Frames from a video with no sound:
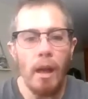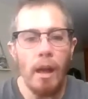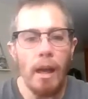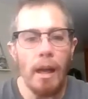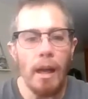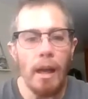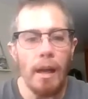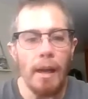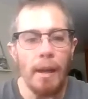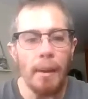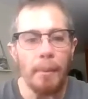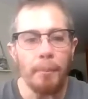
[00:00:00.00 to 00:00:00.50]

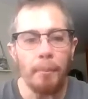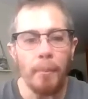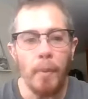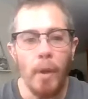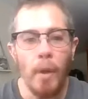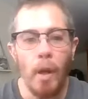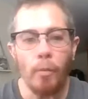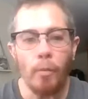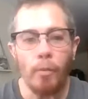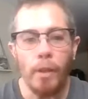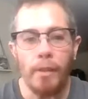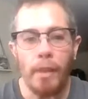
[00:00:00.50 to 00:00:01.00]
um,
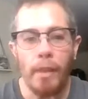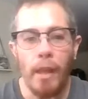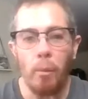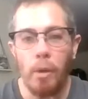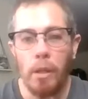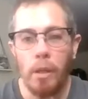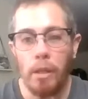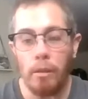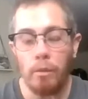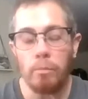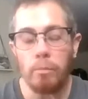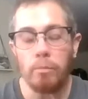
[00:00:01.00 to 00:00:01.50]
hopefully that
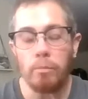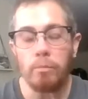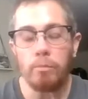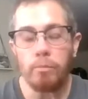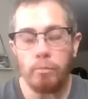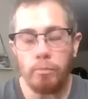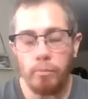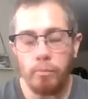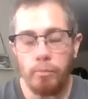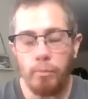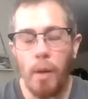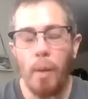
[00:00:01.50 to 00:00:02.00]
it'll
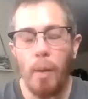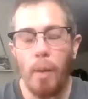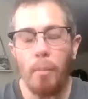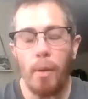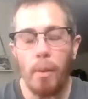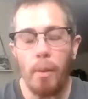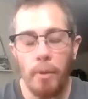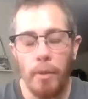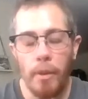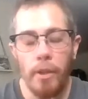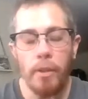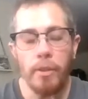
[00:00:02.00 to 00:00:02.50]
pop
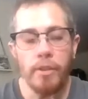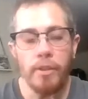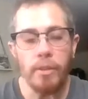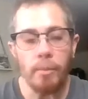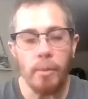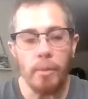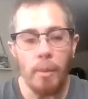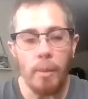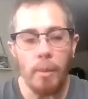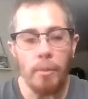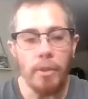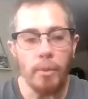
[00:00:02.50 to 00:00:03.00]
up in the queue
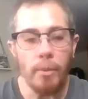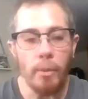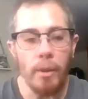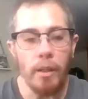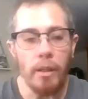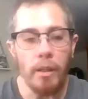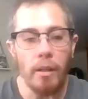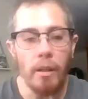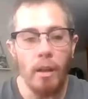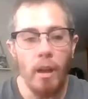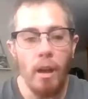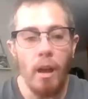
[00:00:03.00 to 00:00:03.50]
sometime this
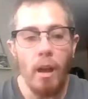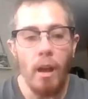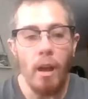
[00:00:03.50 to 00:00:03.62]
week